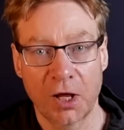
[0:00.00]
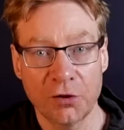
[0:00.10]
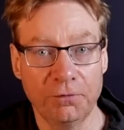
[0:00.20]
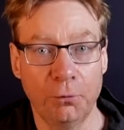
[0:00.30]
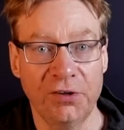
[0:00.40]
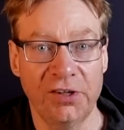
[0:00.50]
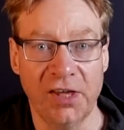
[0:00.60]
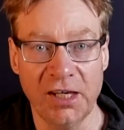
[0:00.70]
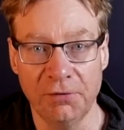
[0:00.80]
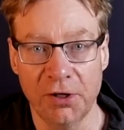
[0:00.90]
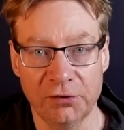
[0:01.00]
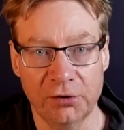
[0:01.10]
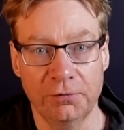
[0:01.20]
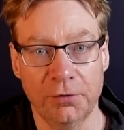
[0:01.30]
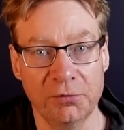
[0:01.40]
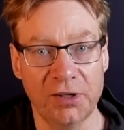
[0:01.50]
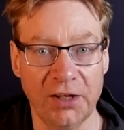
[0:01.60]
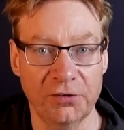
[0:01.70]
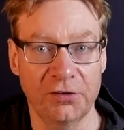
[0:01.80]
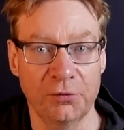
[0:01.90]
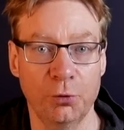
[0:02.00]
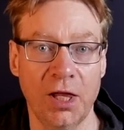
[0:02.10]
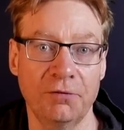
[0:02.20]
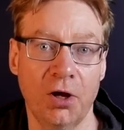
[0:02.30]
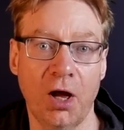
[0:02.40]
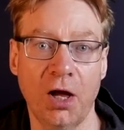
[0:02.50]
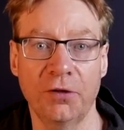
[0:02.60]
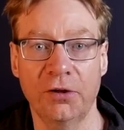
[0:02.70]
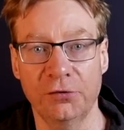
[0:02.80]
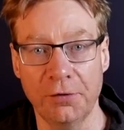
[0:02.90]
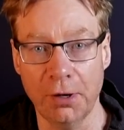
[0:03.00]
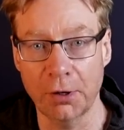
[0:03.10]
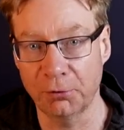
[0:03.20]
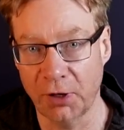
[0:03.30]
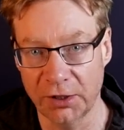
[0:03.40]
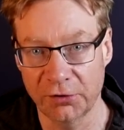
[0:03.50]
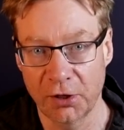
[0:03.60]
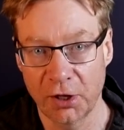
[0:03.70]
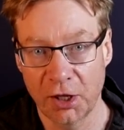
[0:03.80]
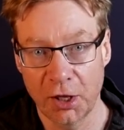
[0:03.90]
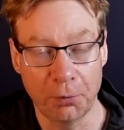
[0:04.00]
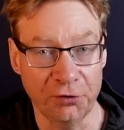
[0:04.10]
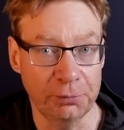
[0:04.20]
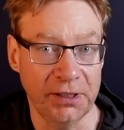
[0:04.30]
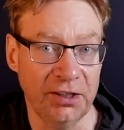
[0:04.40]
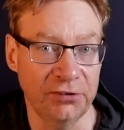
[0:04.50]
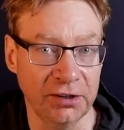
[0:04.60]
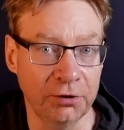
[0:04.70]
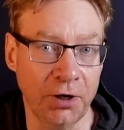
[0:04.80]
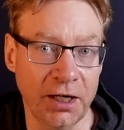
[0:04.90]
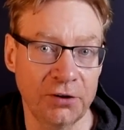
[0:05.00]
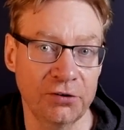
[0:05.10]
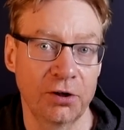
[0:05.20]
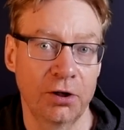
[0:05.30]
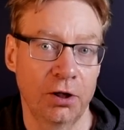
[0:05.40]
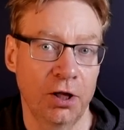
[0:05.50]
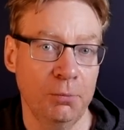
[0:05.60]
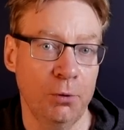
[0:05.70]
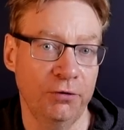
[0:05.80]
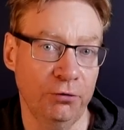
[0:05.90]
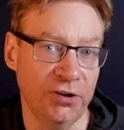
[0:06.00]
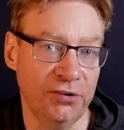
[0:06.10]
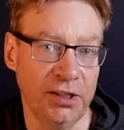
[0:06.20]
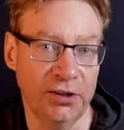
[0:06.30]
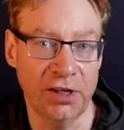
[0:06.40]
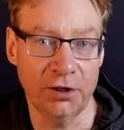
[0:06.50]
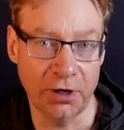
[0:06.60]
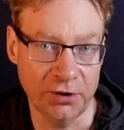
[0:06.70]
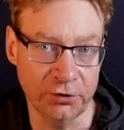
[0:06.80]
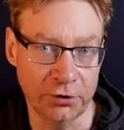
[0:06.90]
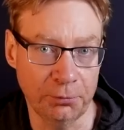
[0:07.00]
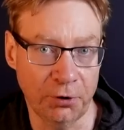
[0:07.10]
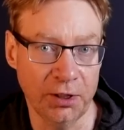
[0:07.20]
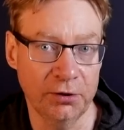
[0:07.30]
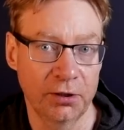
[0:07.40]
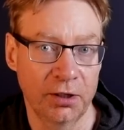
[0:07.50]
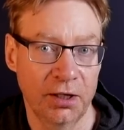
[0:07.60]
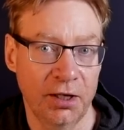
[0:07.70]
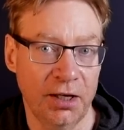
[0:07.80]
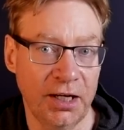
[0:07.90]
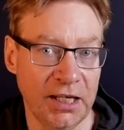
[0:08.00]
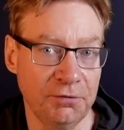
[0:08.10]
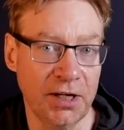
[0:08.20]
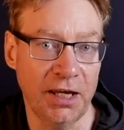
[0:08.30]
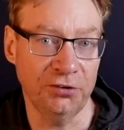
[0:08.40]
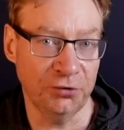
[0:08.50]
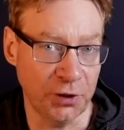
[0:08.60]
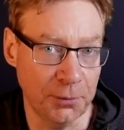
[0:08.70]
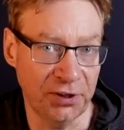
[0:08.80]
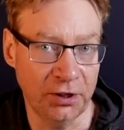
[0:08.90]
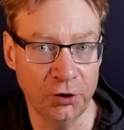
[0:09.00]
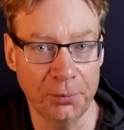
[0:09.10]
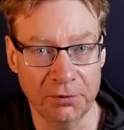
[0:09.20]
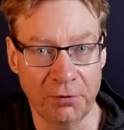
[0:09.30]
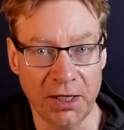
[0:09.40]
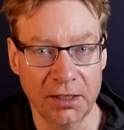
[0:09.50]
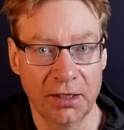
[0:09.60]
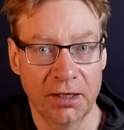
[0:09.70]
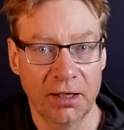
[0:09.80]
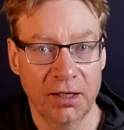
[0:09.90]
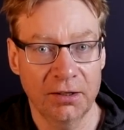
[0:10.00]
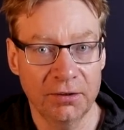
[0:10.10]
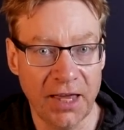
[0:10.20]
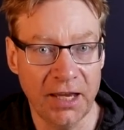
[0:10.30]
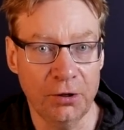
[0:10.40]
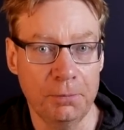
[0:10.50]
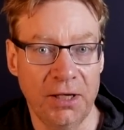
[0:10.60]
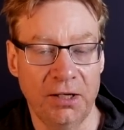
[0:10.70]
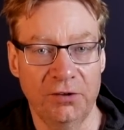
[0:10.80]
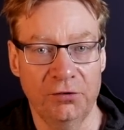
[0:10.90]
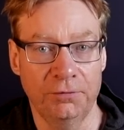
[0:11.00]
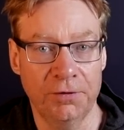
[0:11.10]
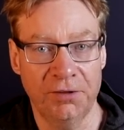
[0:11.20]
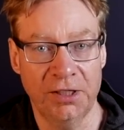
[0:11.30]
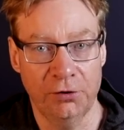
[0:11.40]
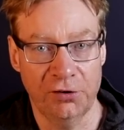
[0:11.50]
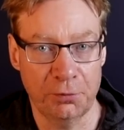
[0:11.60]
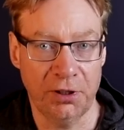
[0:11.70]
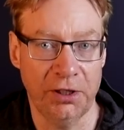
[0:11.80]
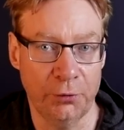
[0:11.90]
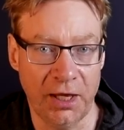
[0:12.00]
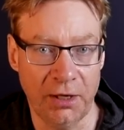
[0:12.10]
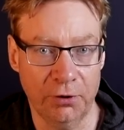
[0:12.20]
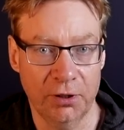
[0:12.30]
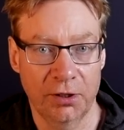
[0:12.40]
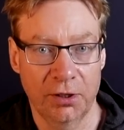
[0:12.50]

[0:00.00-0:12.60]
The 4680 version from Texas will have other software upgrades, possibly extended range, but we've already seen acceleration upgrade, and even at a 20% adoption rate, that could be an additional $15 per kilowatt hour.